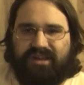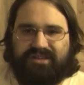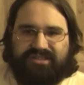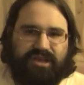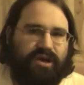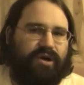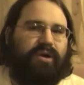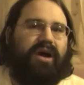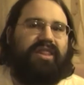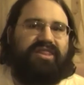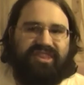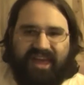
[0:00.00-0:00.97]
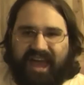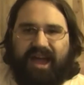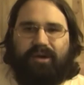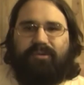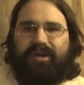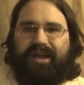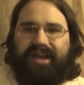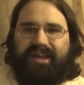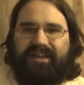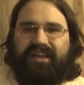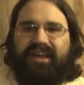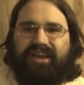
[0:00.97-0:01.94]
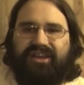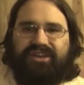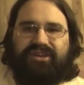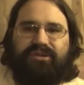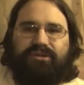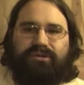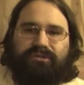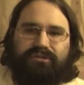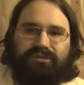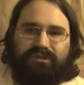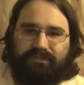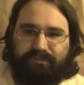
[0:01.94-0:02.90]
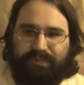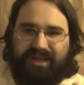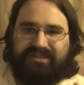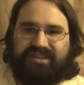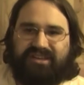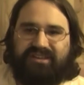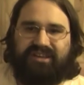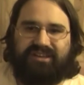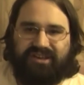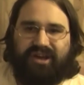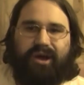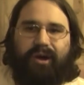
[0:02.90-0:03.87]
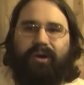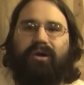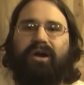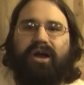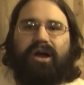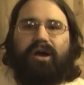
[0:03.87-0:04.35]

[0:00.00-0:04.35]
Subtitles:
So that way you'll basically know